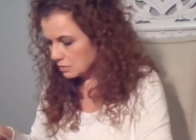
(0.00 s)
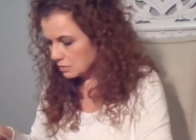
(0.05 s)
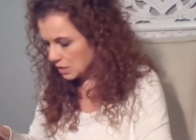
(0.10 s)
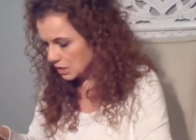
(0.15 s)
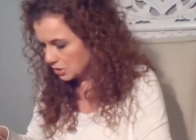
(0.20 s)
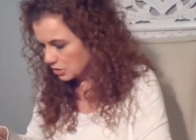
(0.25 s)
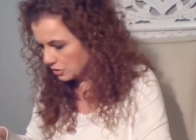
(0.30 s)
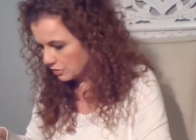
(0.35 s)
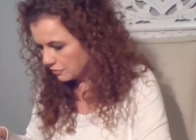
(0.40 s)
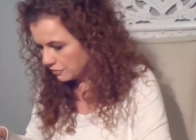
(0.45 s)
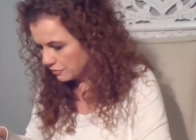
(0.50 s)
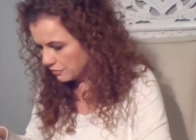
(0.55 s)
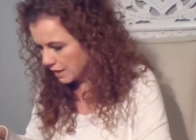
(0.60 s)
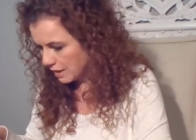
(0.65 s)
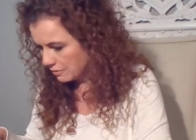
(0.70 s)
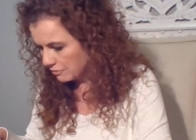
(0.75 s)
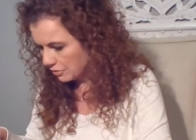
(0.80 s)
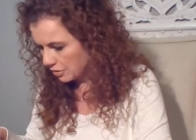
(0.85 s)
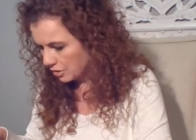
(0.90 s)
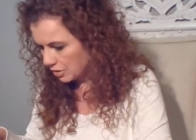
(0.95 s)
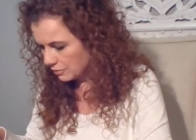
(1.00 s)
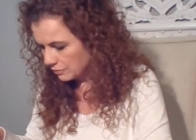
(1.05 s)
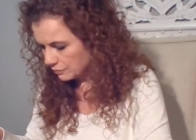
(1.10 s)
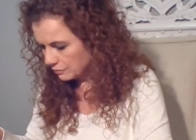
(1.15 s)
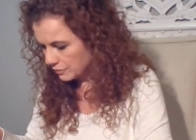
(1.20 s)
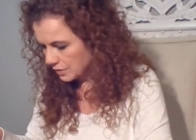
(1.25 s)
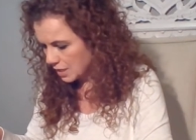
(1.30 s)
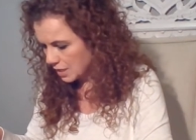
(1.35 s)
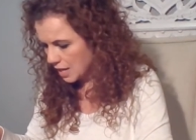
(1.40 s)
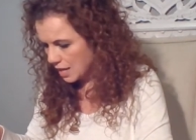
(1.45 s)
in your favor.
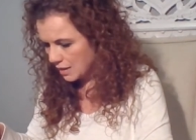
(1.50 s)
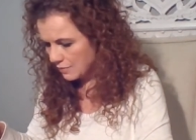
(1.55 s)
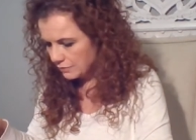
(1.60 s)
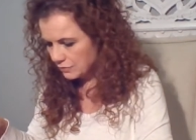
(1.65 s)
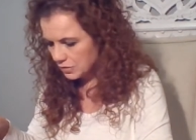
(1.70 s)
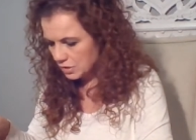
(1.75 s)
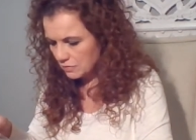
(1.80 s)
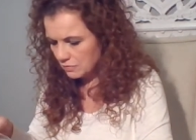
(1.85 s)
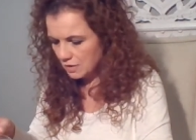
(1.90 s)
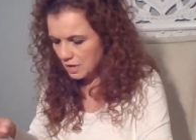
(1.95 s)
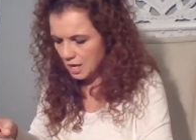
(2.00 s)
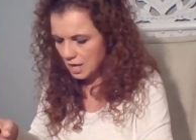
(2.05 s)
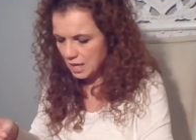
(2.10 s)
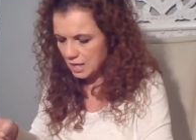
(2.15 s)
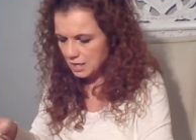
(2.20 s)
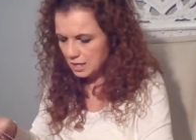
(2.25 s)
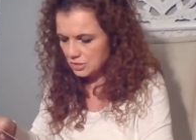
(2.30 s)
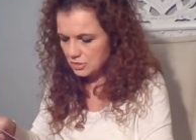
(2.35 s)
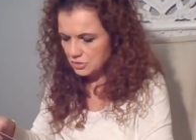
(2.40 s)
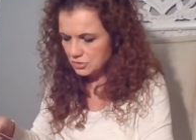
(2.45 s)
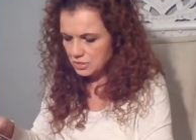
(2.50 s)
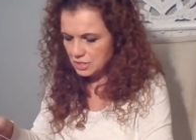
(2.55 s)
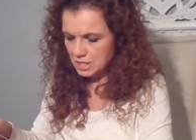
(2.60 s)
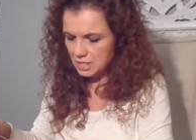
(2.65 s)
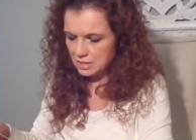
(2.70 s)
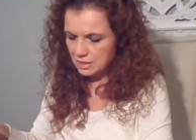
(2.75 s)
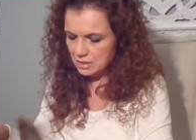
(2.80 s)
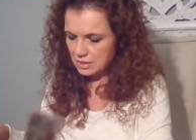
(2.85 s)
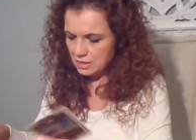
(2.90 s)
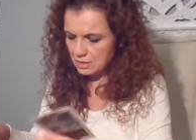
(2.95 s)
Yeah, you've got
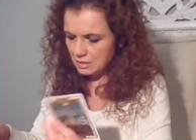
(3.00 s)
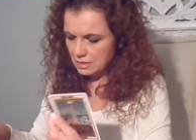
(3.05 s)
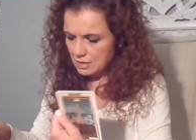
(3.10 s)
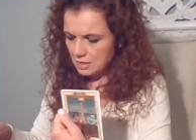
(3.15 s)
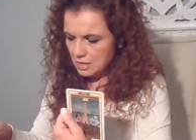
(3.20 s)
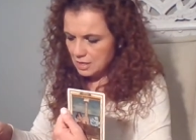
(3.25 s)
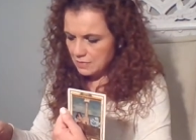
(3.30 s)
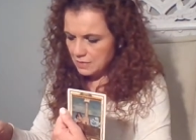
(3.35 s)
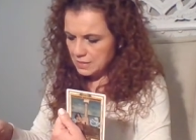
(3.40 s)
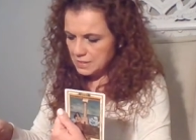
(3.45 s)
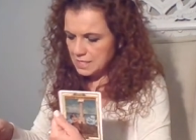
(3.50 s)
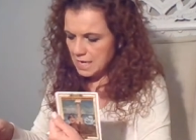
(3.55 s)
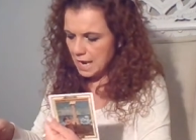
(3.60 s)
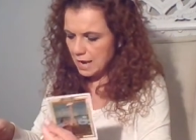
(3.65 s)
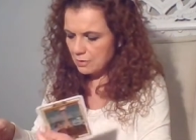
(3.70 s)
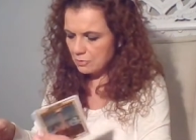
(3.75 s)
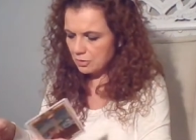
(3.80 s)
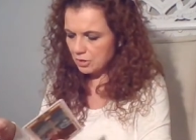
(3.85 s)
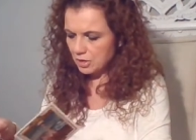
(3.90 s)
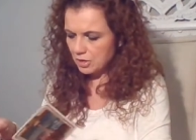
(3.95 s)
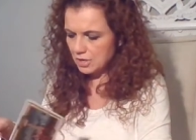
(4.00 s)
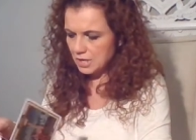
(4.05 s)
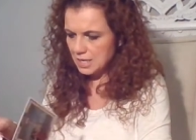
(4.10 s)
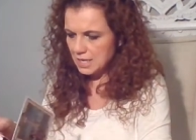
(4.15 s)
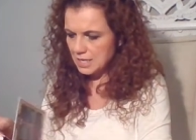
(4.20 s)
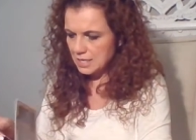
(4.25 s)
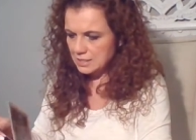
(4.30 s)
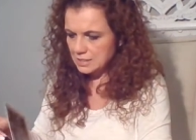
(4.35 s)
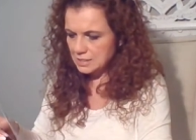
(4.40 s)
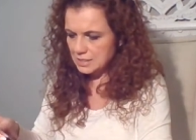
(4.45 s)
underneath the Tower
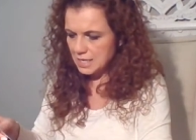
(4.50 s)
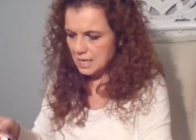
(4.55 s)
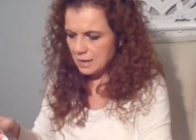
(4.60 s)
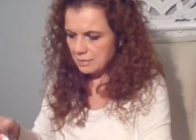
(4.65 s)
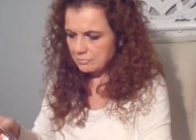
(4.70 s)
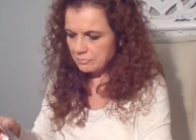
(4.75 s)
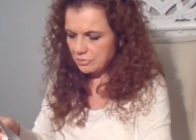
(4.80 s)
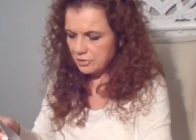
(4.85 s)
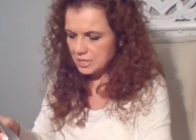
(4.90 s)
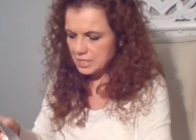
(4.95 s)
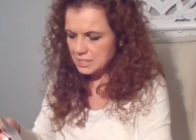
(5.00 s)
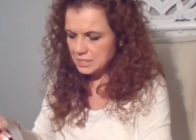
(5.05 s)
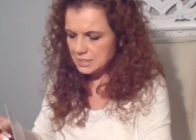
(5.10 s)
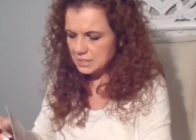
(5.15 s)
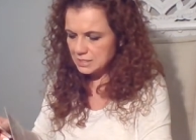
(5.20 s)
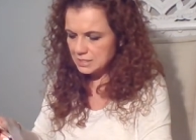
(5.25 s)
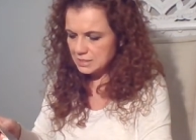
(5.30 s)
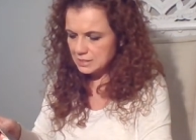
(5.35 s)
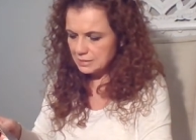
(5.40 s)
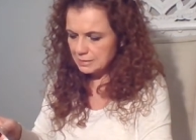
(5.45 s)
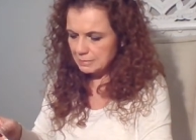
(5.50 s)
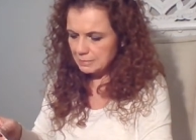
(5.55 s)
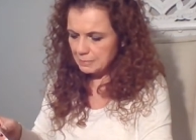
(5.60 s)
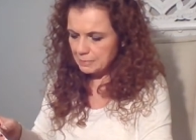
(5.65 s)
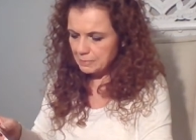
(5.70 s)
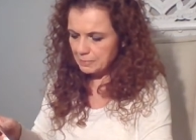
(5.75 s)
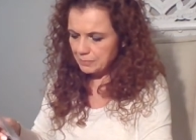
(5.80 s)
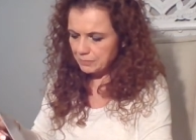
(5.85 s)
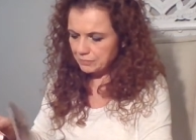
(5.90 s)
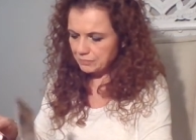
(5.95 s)
is the Empress
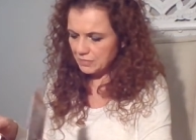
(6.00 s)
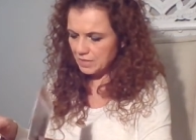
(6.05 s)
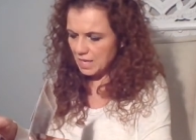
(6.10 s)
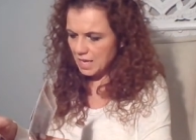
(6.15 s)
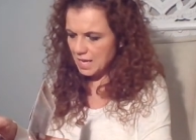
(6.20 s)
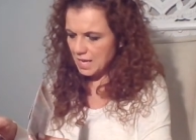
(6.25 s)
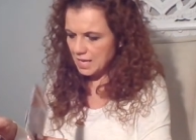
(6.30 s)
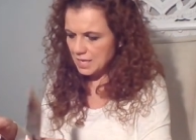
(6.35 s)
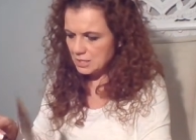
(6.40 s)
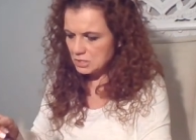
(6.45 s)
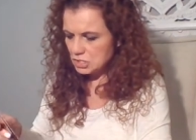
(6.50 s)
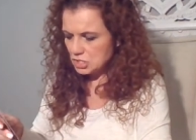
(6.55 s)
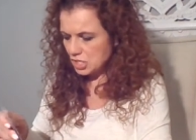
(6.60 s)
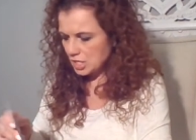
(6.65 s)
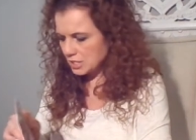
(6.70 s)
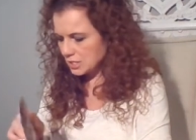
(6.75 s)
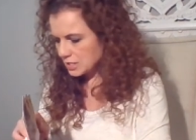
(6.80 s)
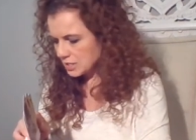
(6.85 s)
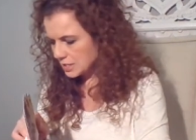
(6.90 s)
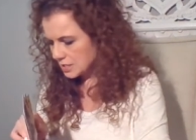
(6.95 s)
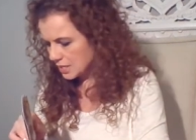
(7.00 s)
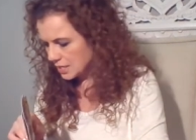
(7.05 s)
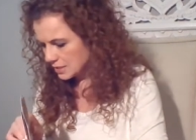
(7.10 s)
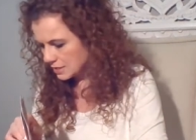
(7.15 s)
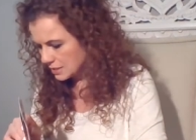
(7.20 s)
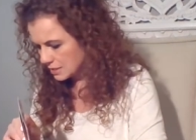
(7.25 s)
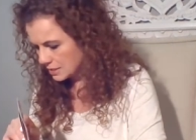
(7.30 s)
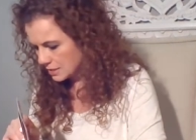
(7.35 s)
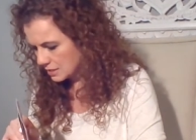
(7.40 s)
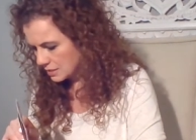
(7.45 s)
and
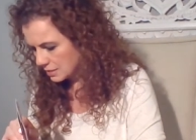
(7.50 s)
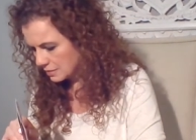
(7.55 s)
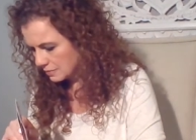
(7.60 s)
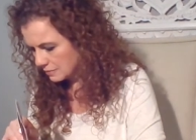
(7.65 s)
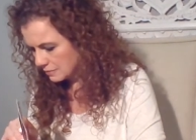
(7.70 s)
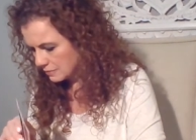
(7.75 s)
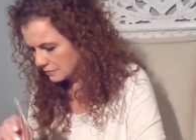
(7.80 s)
Justice.